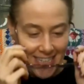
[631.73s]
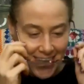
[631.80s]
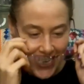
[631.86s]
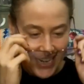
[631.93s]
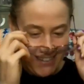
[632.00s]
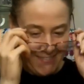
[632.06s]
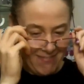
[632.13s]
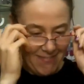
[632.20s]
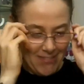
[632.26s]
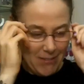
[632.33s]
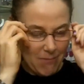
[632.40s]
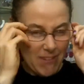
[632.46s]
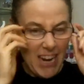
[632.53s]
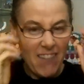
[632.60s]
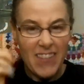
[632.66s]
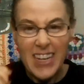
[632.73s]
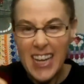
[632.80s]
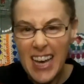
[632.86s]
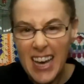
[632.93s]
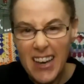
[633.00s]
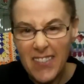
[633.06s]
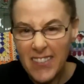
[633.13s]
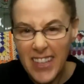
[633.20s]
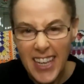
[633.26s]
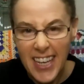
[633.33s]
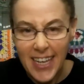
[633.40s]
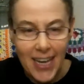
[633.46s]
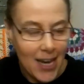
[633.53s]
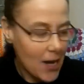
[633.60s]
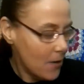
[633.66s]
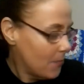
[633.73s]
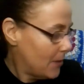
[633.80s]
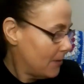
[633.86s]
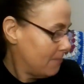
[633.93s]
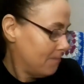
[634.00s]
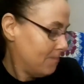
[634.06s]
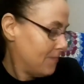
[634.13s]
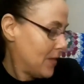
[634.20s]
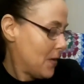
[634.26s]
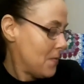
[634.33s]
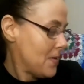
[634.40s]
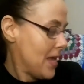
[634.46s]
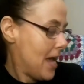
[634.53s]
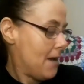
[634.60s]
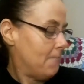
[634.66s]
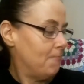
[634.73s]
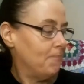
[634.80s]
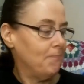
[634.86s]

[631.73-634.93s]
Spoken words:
You know, we'll have a laugh here, can't we? Oh yeah.